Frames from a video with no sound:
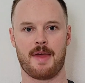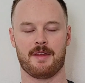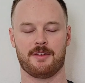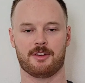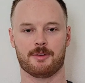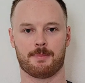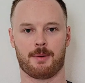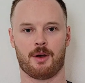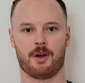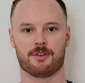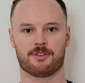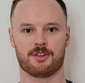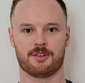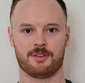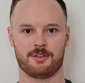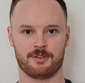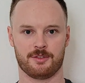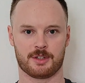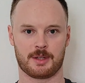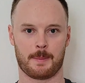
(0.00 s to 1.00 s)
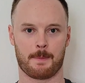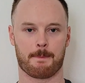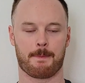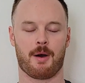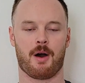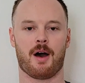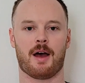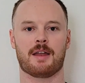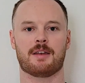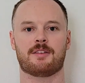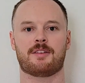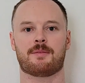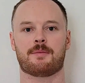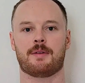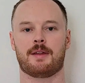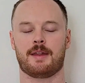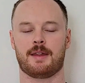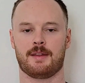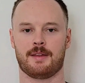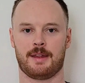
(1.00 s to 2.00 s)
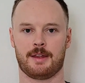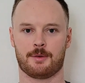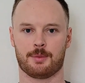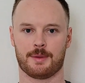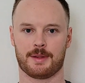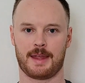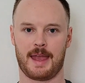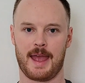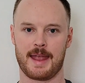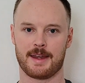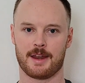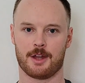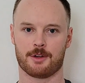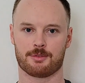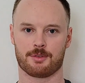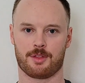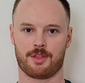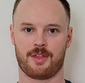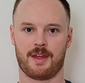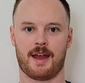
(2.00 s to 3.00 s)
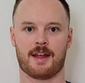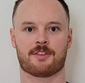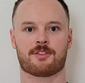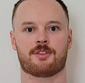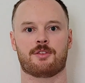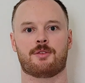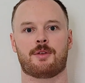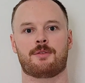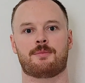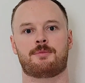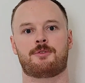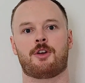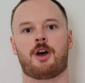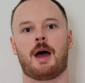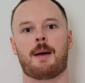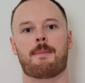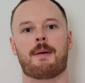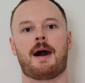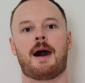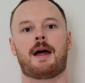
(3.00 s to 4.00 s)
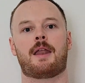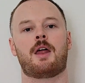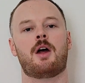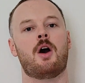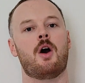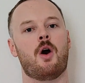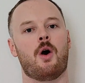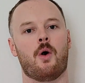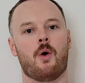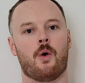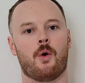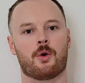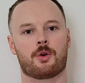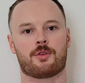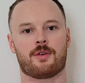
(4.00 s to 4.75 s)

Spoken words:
and a deposit combined equaling 800,000 Thai baht or